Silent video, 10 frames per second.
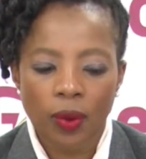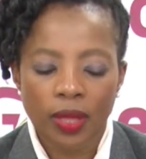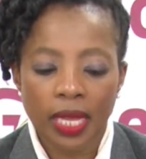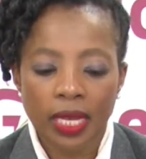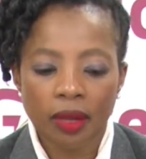
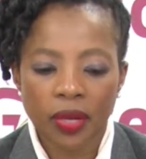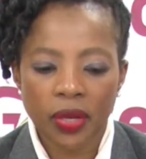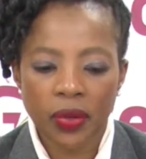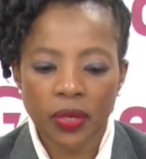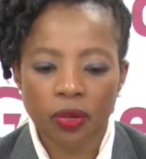within a
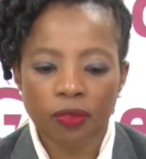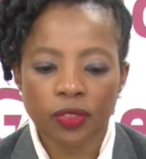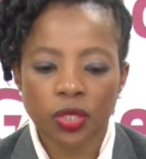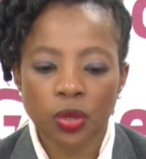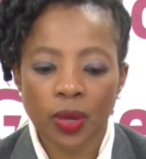period
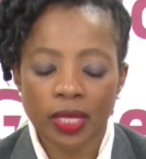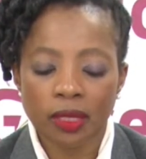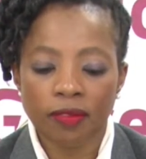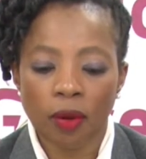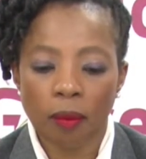of
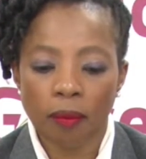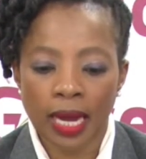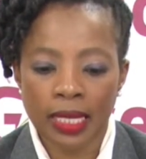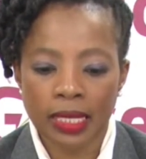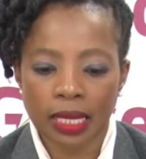24
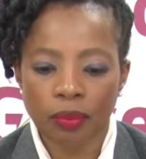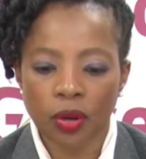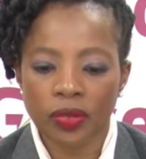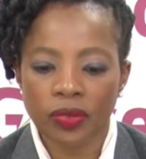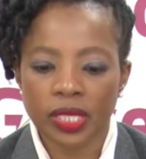months
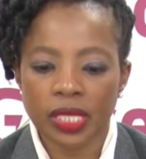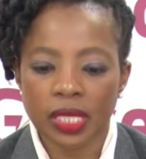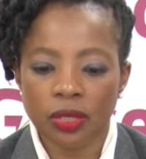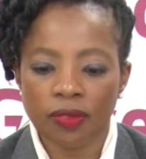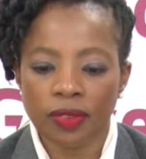upon
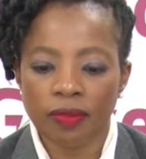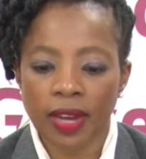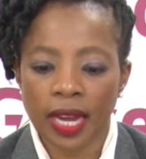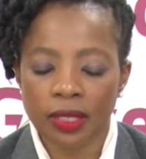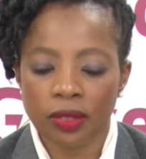receipt of the
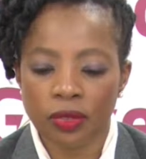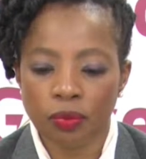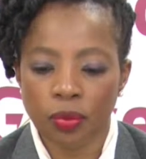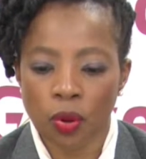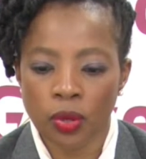final
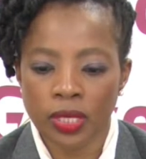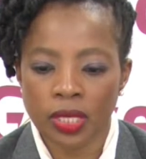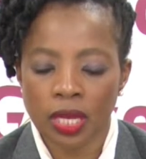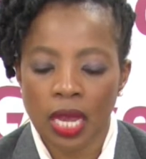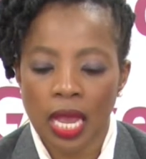
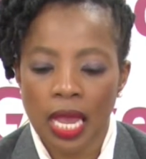report,